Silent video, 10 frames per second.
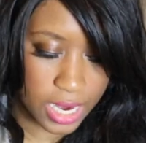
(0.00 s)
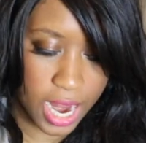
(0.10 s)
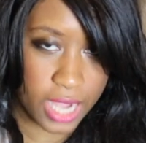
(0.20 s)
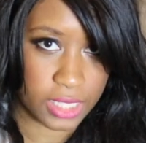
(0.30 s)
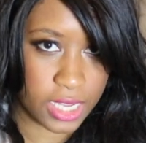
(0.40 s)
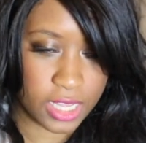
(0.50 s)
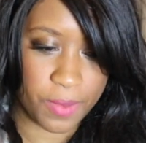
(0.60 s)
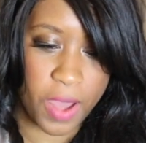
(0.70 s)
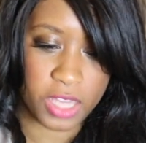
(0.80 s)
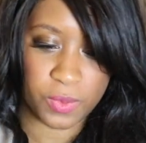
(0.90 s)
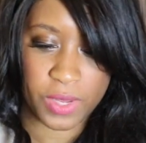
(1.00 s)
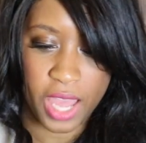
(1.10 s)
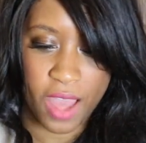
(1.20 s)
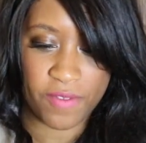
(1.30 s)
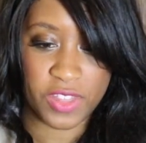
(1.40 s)
Next in the box we
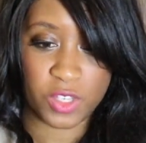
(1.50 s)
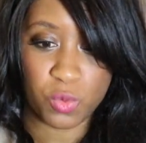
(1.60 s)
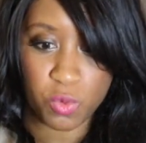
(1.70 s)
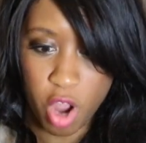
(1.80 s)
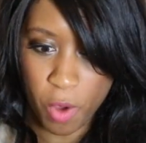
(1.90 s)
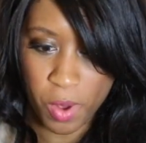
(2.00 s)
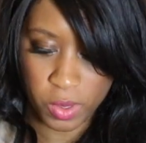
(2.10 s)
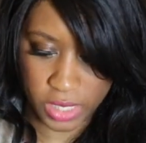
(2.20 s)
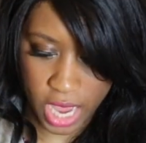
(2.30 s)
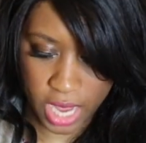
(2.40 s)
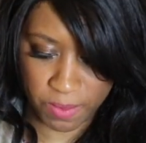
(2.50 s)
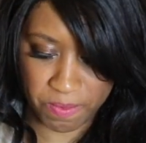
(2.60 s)
have this Robotech